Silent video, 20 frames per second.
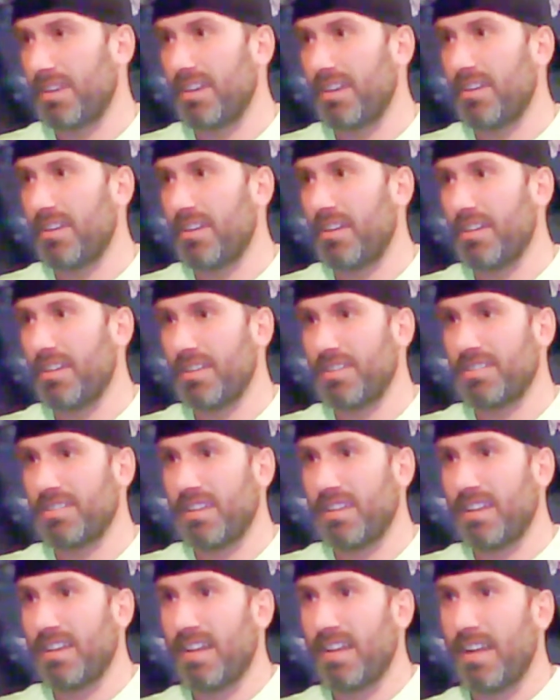You know,
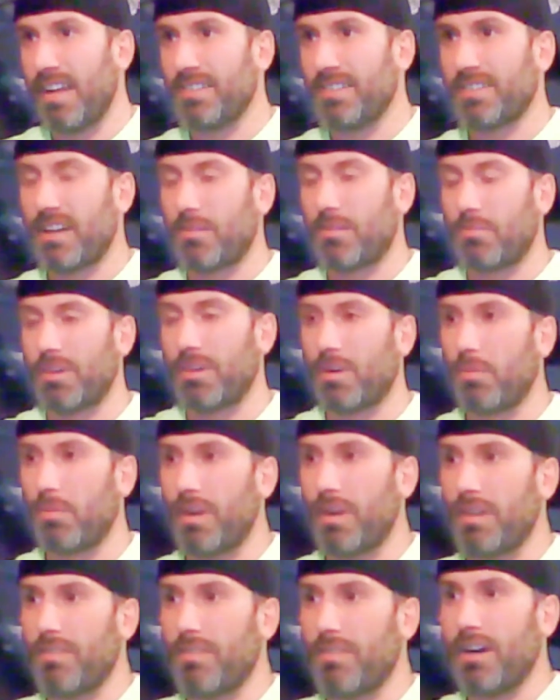it's got a real
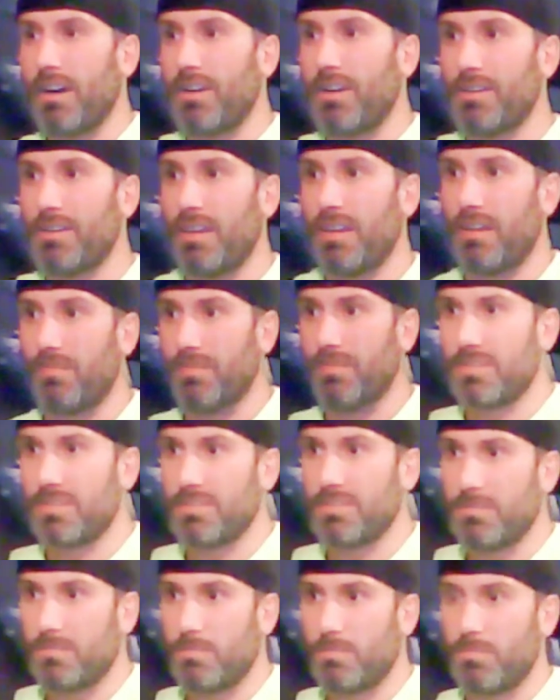way of
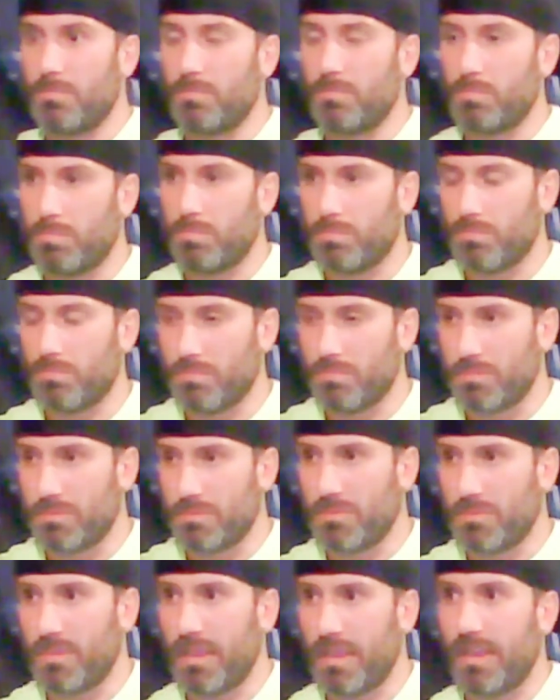
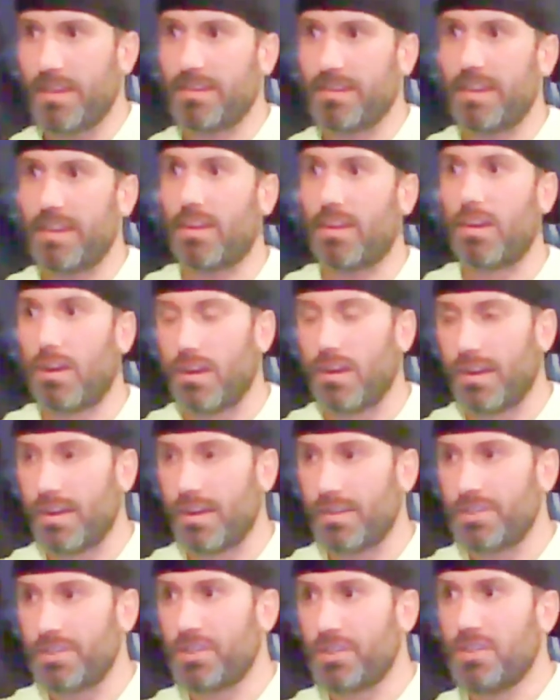hitting that hard
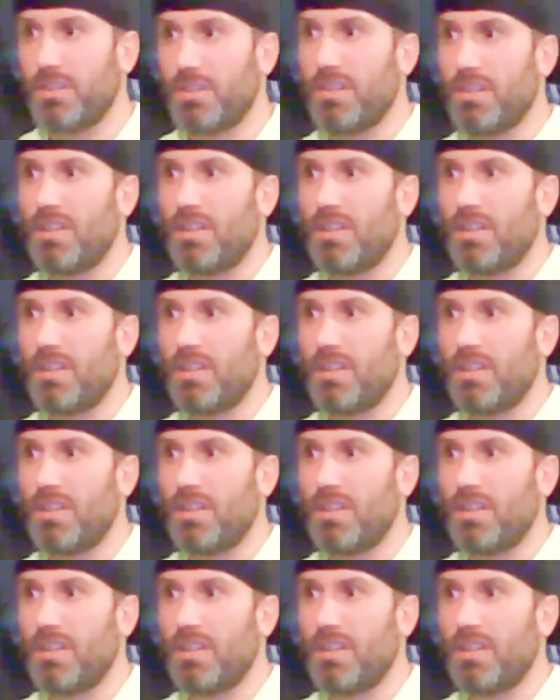edge.